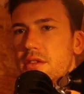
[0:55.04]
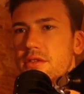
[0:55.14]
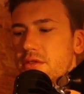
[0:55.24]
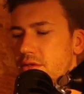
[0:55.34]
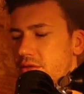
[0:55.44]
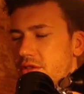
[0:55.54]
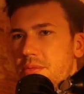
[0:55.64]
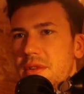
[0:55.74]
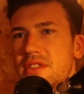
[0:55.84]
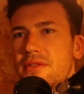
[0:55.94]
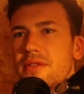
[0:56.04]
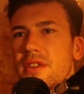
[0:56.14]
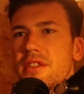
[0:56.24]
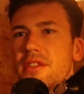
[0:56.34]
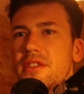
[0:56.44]
So you
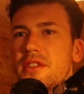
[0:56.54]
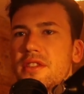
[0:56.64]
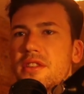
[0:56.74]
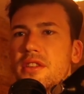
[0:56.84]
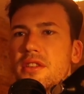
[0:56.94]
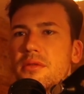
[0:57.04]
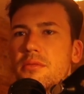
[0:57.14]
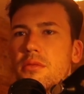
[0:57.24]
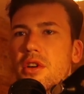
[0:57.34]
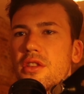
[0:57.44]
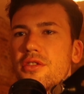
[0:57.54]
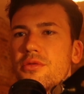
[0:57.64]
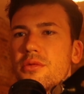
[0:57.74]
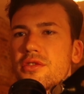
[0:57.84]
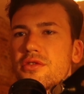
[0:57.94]
specify the model
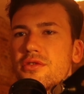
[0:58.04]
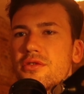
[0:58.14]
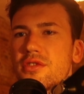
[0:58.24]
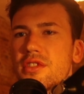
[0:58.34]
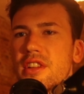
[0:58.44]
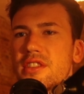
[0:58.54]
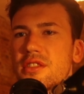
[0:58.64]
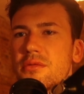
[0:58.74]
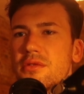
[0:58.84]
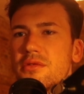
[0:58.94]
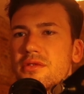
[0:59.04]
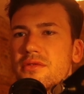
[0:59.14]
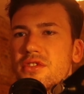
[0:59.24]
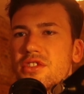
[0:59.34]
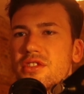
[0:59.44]
you want to use. Let's say we use
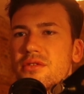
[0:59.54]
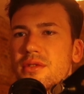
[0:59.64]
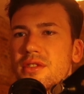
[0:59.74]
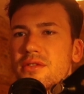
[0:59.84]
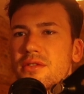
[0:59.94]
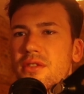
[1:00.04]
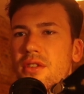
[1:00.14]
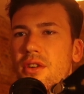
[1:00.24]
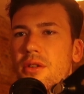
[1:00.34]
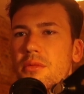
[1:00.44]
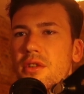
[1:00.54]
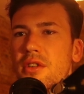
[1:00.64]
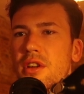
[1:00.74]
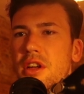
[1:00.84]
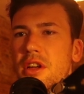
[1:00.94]
vision
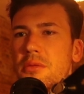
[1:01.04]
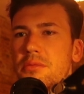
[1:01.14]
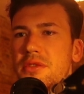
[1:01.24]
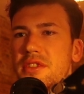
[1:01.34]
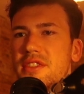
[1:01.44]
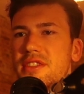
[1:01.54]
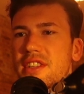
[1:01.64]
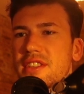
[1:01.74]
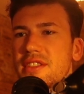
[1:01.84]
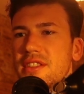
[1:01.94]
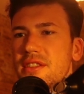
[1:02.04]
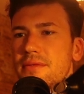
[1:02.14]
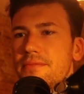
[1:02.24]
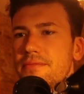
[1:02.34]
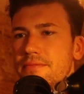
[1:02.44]
transformer B16.